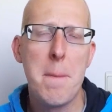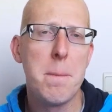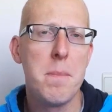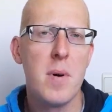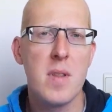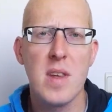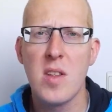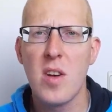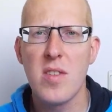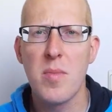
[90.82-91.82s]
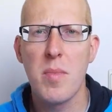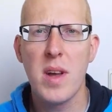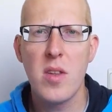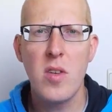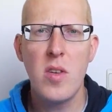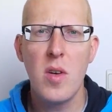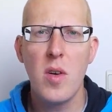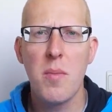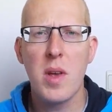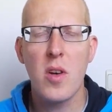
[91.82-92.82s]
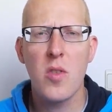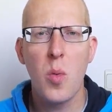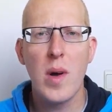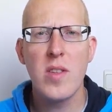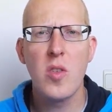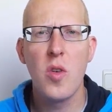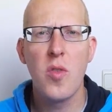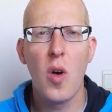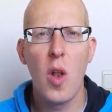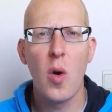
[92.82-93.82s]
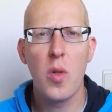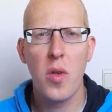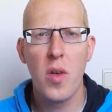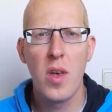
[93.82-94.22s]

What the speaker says: But it doesn't matter, because once you followed